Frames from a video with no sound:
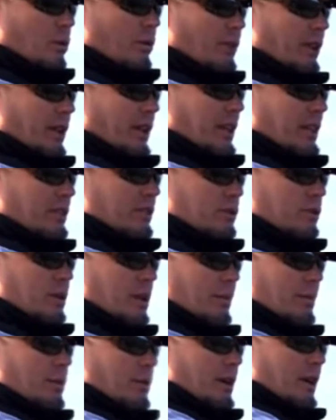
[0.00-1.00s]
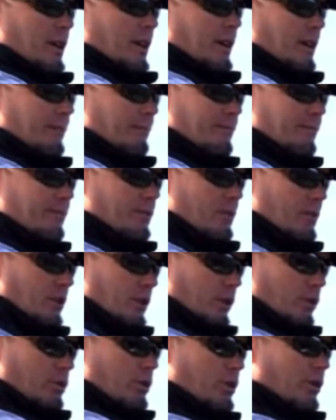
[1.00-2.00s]
that's maybe 12 or 13 foot
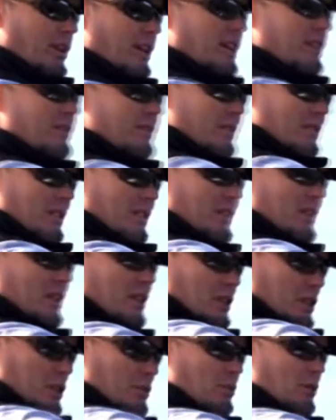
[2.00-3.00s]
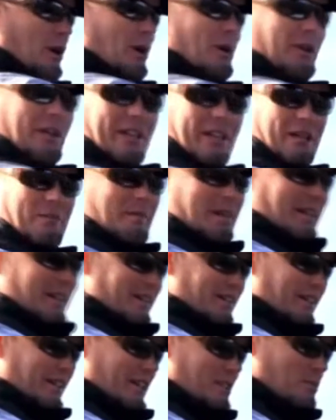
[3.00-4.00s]
long is swimming right by
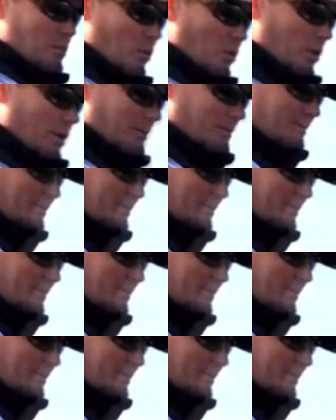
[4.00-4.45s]
your boat under the